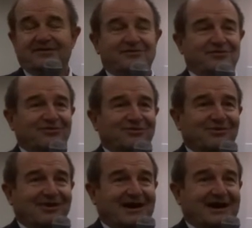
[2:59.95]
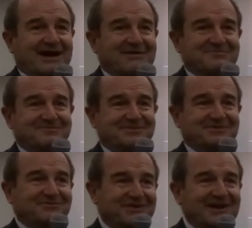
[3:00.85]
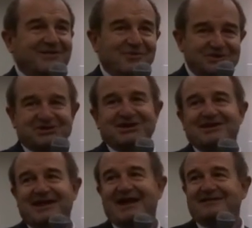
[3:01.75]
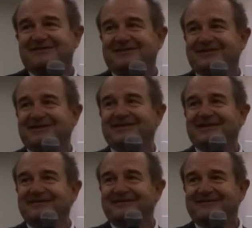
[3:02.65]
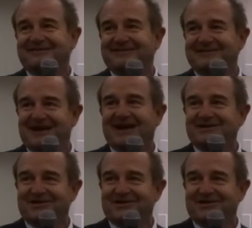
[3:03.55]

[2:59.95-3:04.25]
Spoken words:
So I'm really wishing that this kind